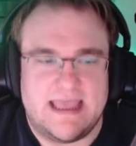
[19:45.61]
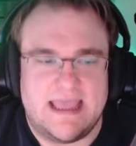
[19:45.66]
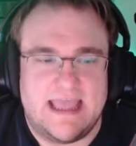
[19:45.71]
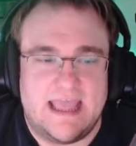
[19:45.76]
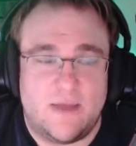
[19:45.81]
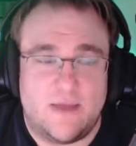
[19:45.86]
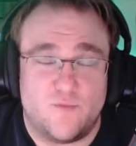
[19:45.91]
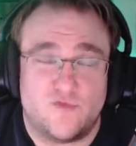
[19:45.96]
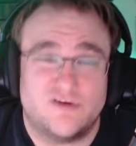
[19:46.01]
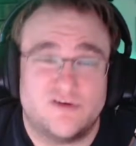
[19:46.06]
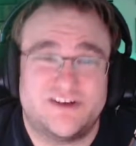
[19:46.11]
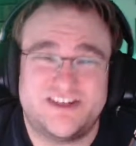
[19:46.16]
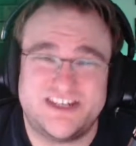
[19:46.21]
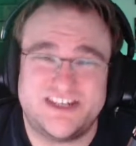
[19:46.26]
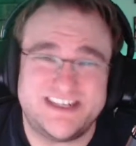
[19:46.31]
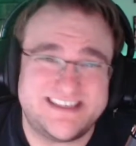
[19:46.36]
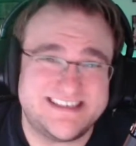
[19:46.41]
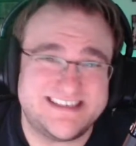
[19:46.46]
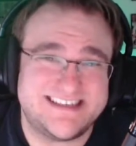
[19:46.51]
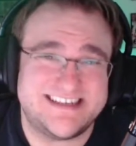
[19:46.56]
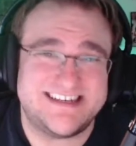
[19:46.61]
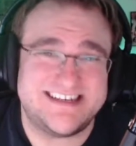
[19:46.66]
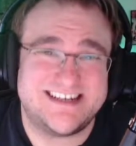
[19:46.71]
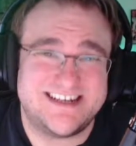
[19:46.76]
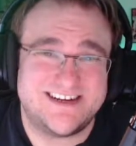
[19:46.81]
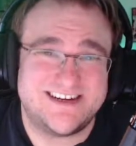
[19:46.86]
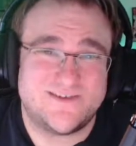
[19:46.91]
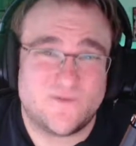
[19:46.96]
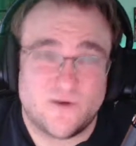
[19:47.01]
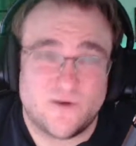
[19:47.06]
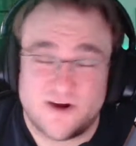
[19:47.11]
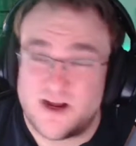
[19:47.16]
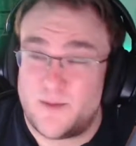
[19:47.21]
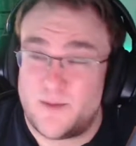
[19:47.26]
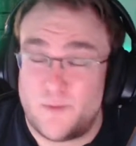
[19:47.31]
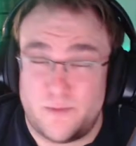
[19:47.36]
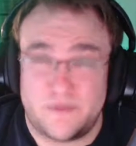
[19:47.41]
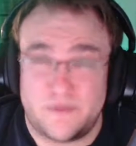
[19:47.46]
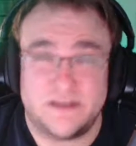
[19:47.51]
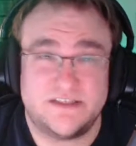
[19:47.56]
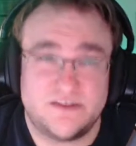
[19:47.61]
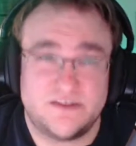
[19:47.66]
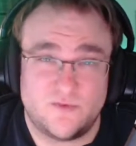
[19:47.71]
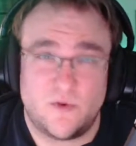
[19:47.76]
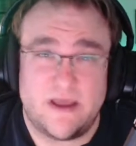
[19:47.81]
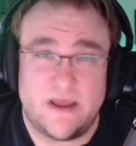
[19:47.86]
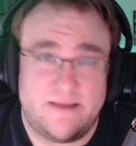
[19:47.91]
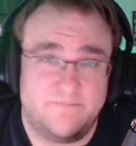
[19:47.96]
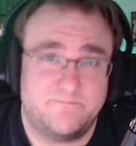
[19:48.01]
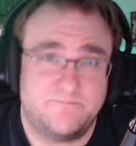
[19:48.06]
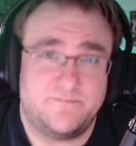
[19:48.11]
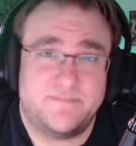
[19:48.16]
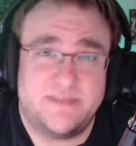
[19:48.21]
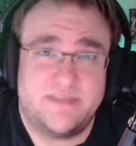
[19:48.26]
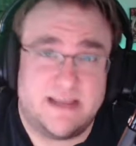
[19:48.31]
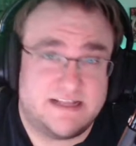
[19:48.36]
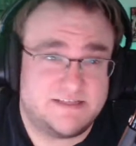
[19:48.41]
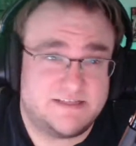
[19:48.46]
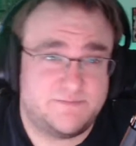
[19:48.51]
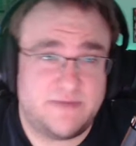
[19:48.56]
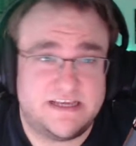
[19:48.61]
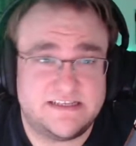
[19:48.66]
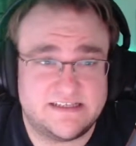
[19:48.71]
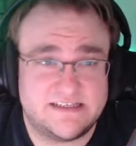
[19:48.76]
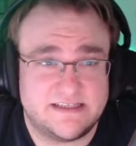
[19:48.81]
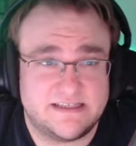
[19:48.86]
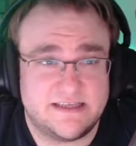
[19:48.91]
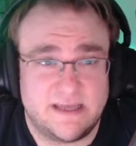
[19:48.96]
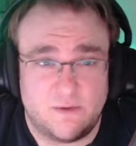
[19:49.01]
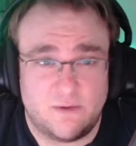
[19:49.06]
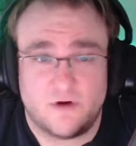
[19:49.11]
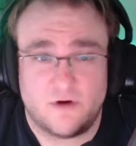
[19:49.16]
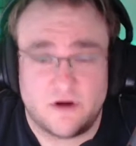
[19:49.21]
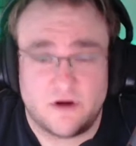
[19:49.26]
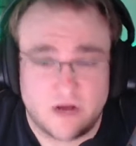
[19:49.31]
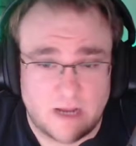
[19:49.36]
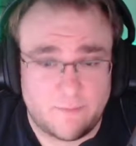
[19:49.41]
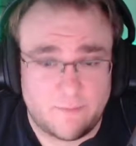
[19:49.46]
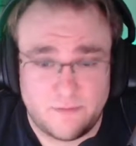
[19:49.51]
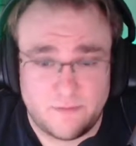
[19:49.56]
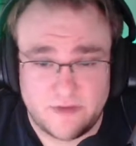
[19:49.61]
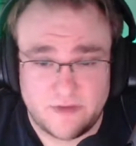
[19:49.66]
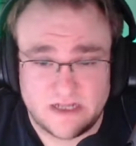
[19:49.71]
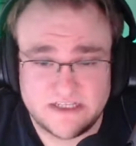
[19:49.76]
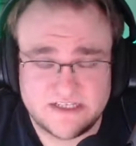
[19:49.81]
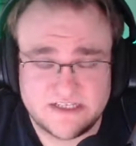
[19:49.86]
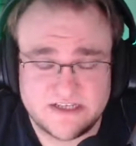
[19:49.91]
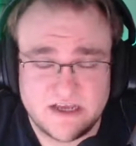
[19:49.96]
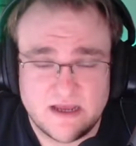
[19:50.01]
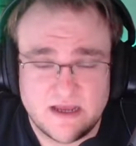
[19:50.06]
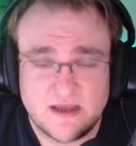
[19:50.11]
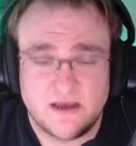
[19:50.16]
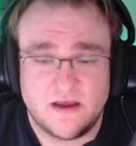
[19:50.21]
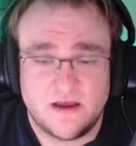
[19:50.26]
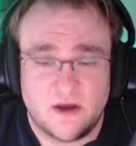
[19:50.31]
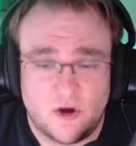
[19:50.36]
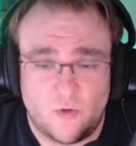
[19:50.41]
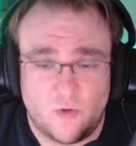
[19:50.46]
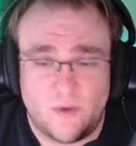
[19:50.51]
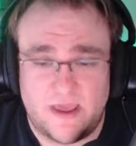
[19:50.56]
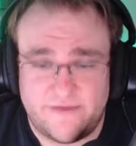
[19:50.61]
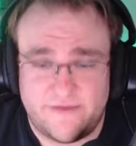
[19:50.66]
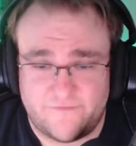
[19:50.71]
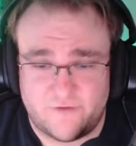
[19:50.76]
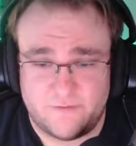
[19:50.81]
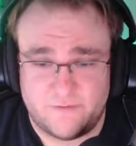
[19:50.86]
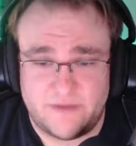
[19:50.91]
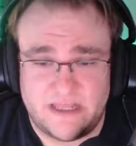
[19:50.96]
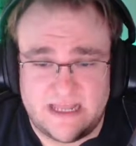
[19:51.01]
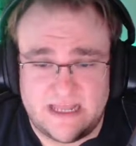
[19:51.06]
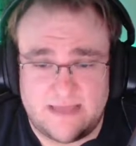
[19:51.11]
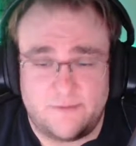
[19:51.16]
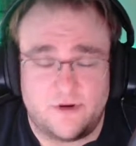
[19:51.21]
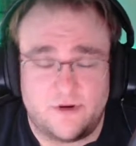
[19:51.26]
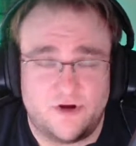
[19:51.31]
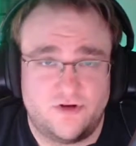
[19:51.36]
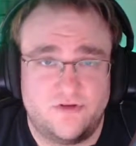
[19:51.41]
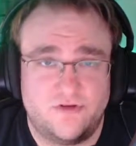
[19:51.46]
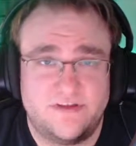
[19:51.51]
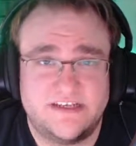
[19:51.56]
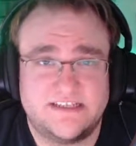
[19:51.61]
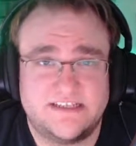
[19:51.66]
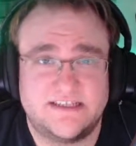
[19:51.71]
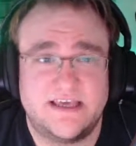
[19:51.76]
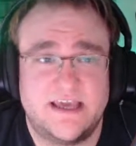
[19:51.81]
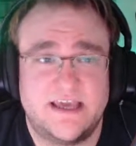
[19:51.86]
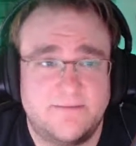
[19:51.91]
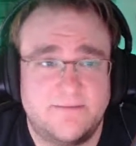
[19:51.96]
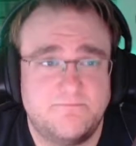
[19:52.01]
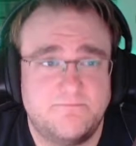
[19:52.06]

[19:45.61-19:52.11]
And we're a couple months away. That's basically it. We're a couple months away from being able to do this thing.